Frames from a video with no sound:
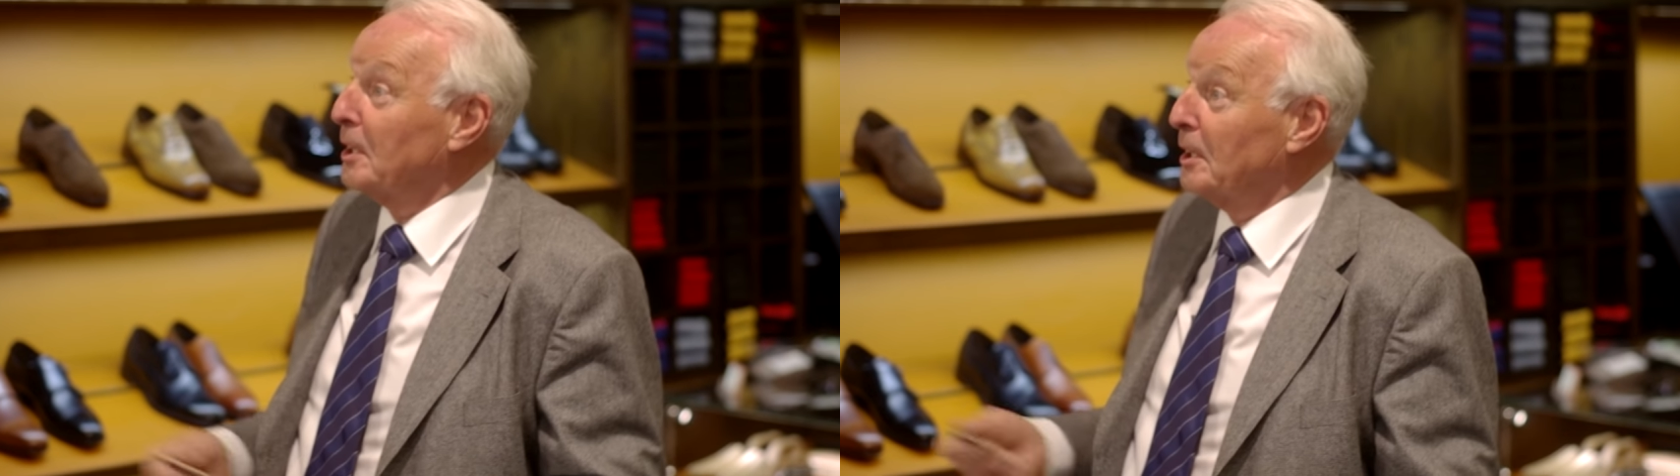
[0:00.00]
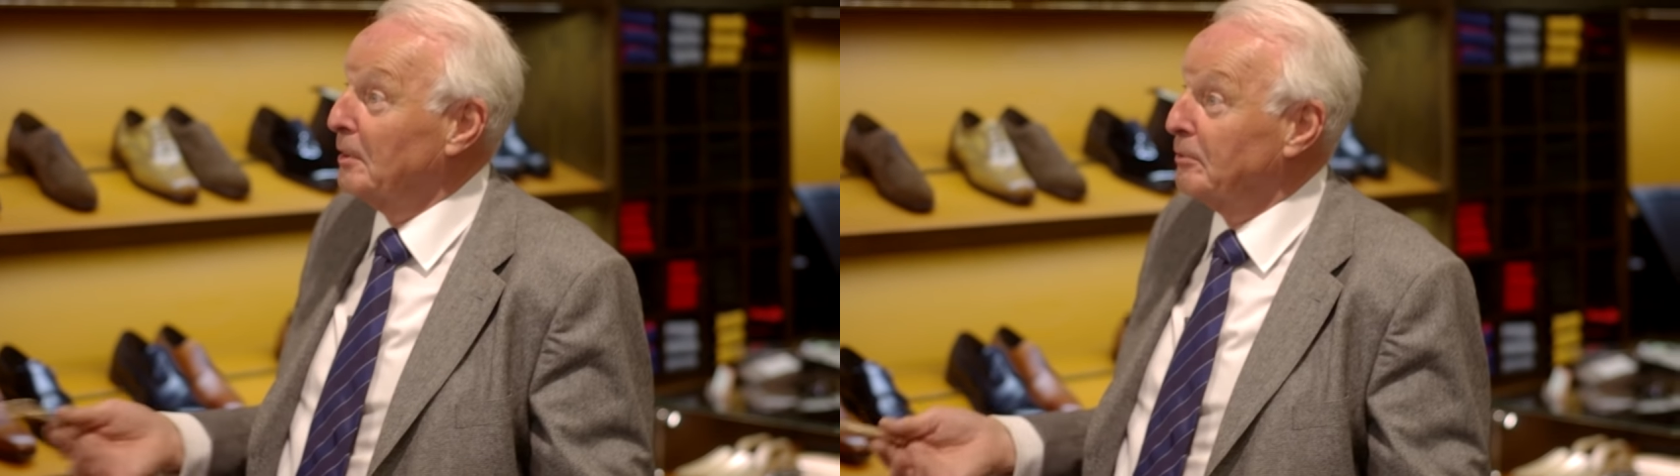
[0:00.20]

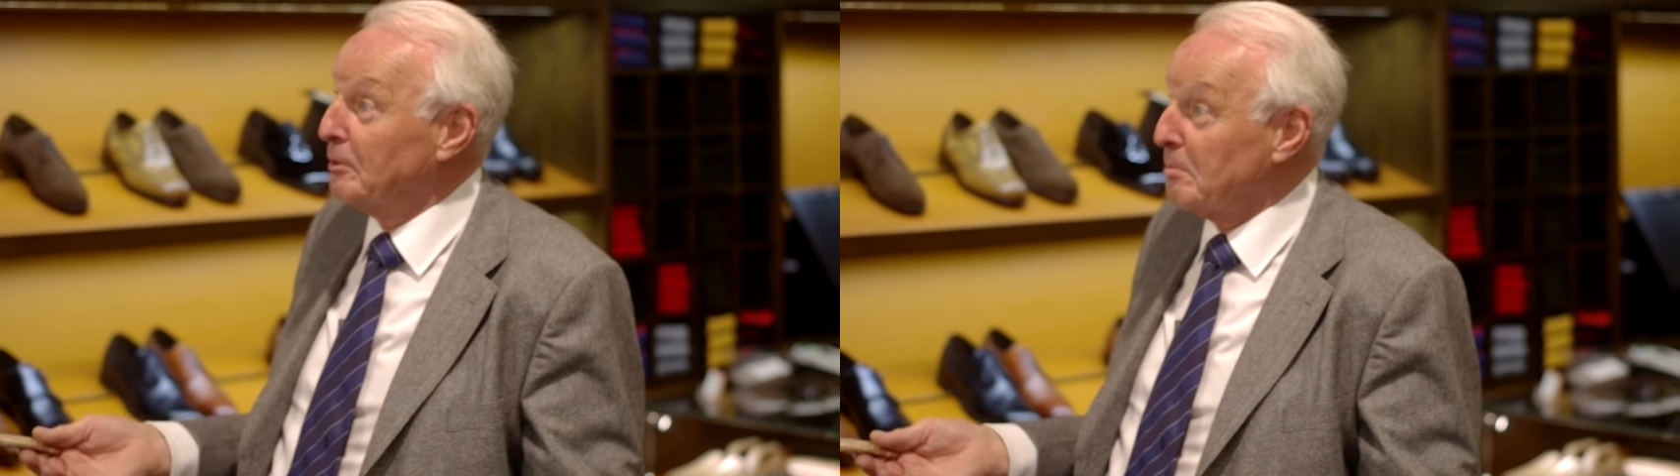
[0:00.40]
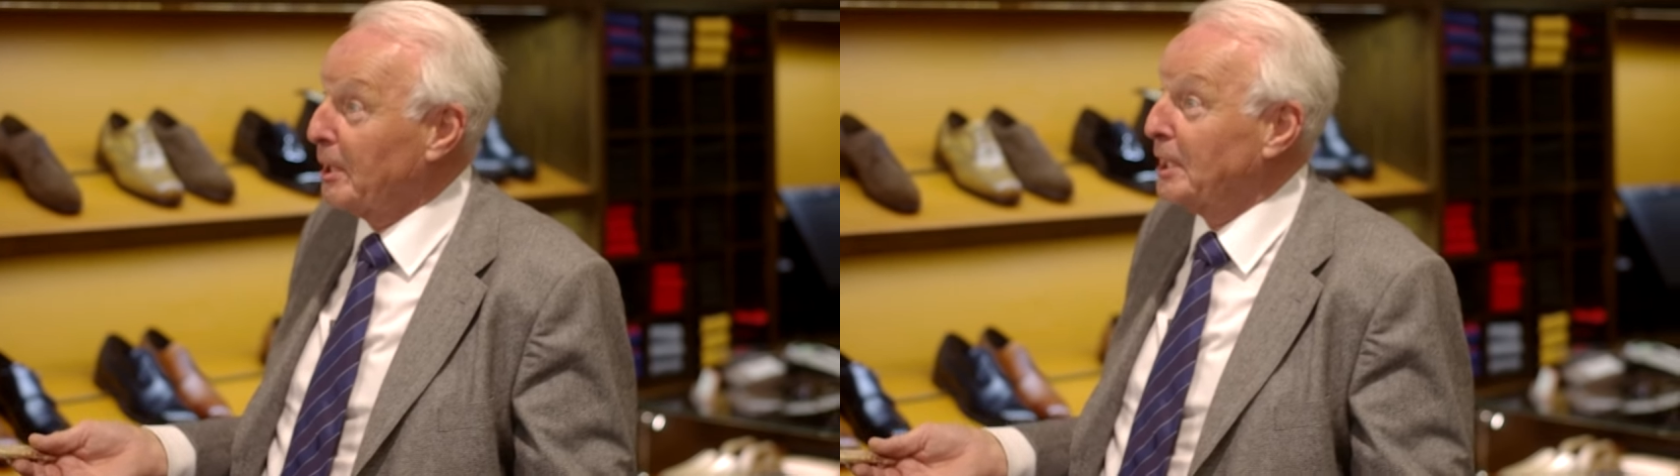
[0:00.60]
of a
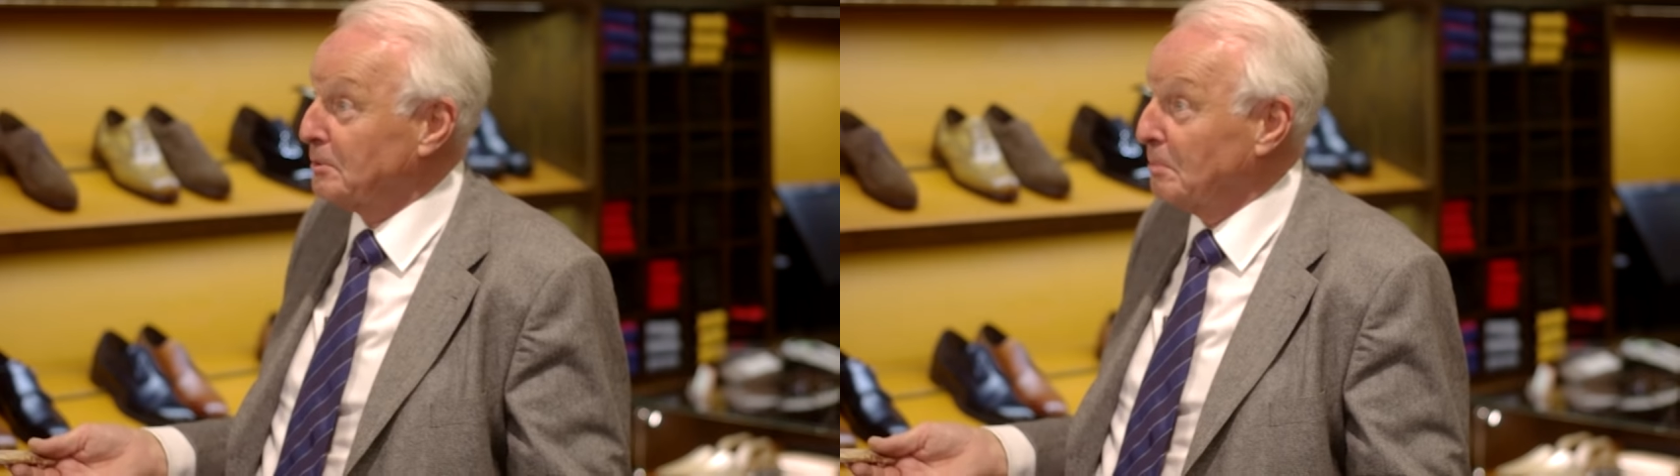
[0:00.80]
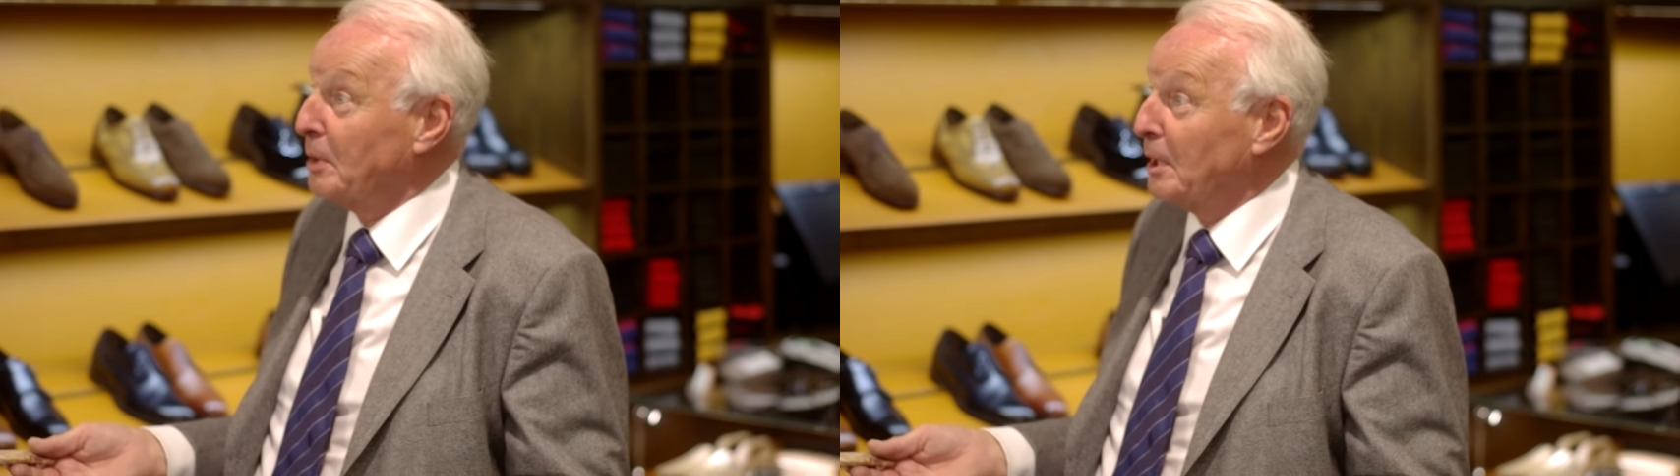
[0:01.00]

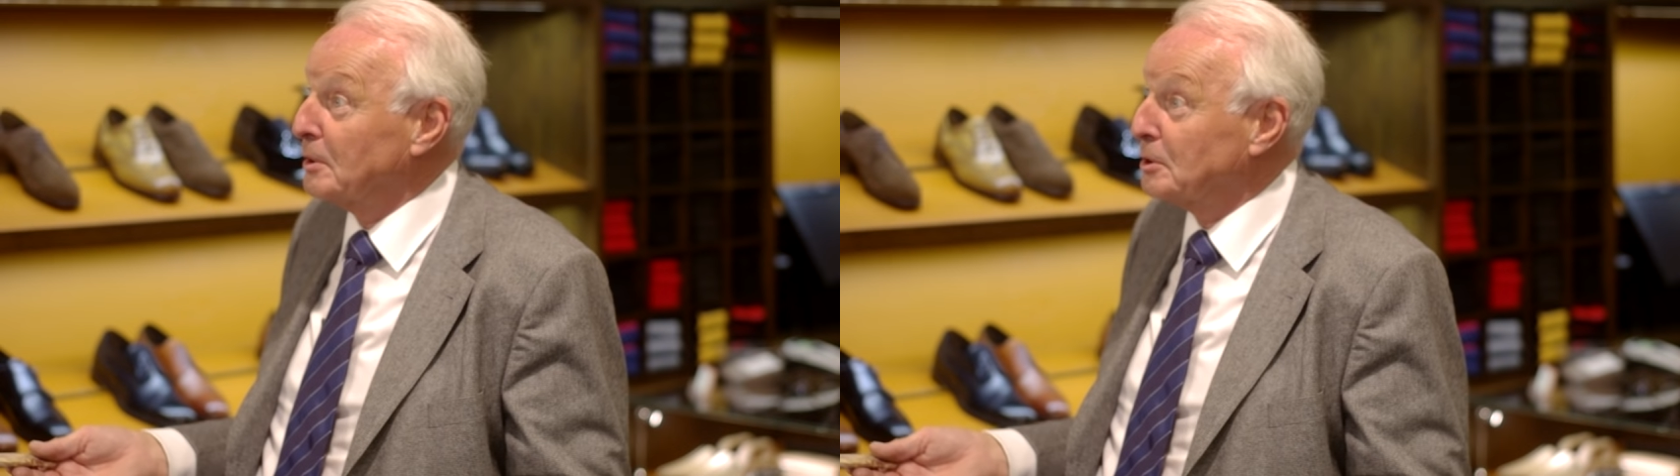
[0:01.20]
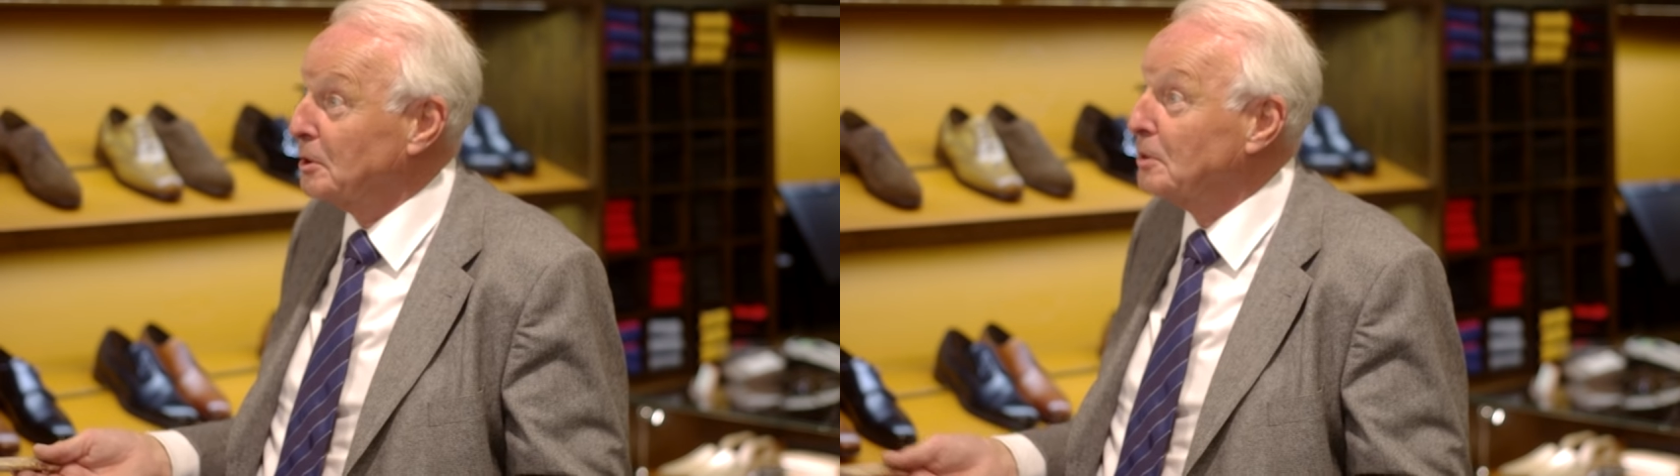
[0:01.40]
replacement pair
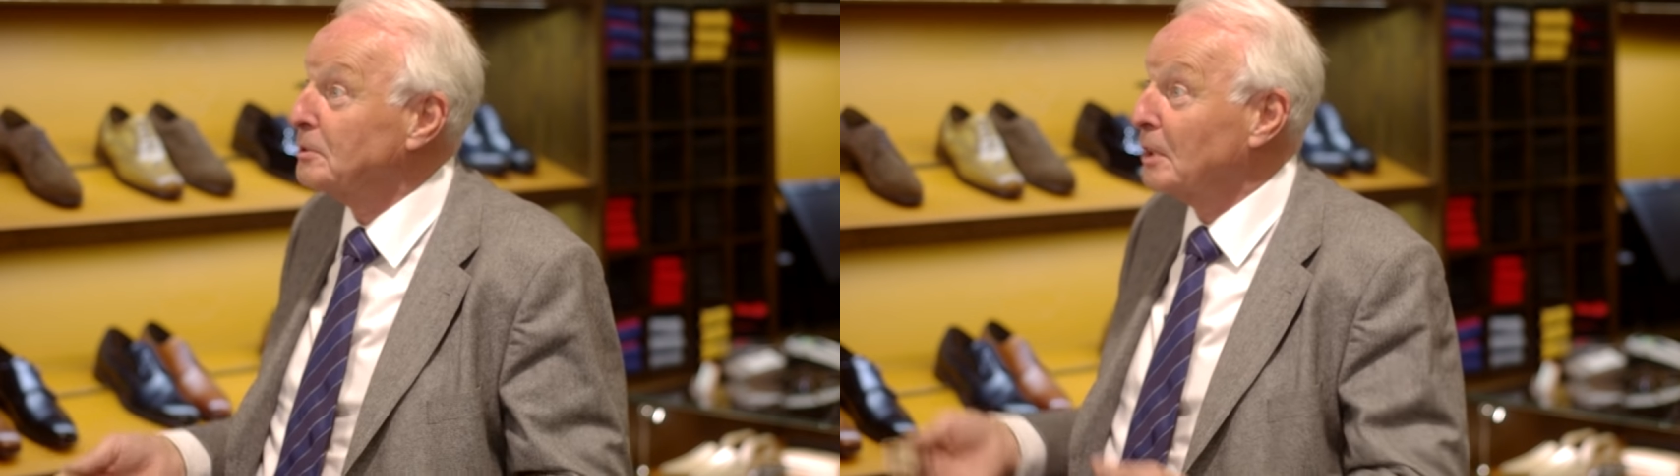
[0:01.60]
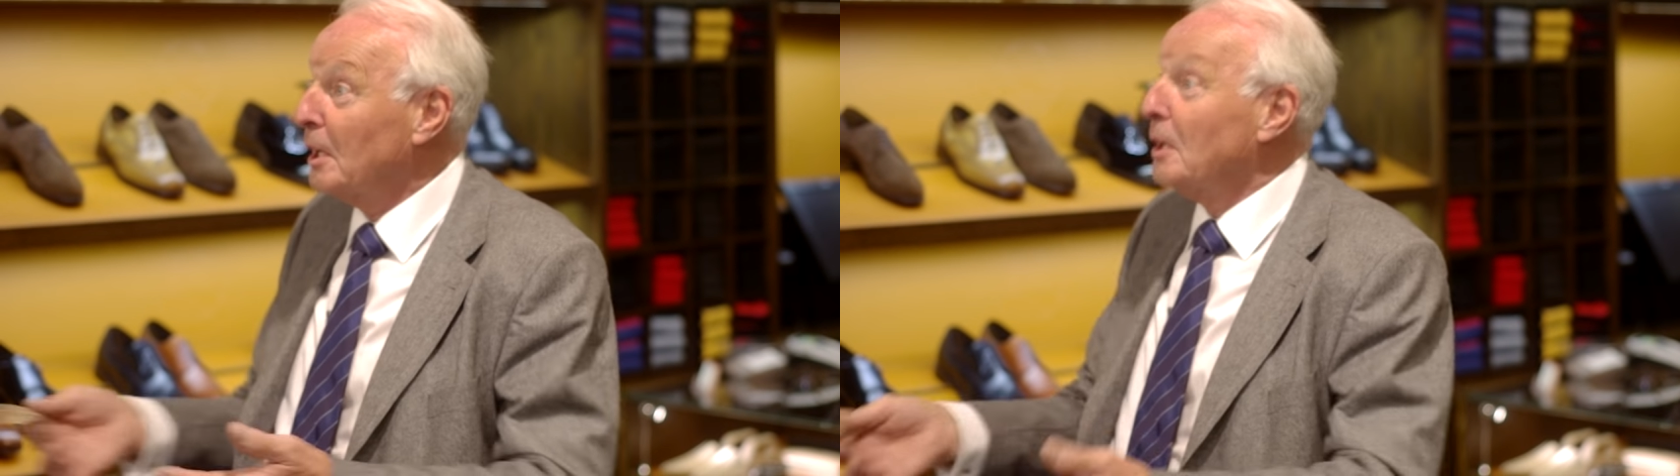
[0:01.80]
of shoes,